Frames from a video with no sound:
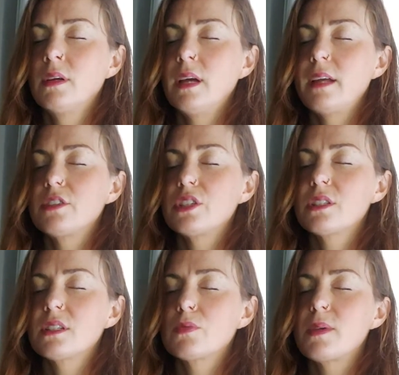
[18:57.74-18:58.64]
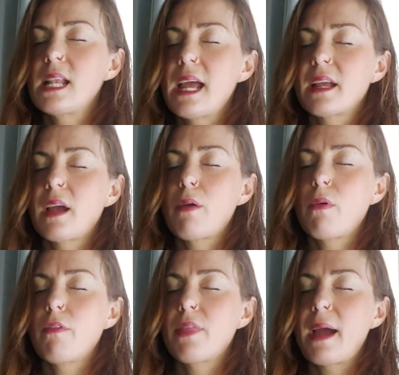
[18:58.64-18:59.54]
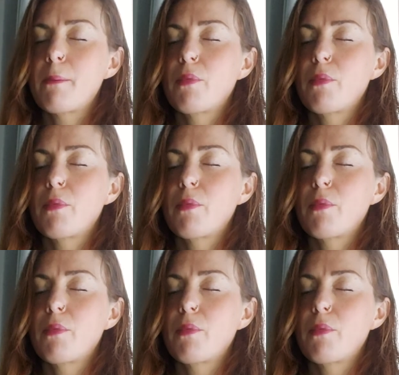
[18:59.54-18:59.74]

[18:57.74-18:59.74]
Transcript: And just as we let go of that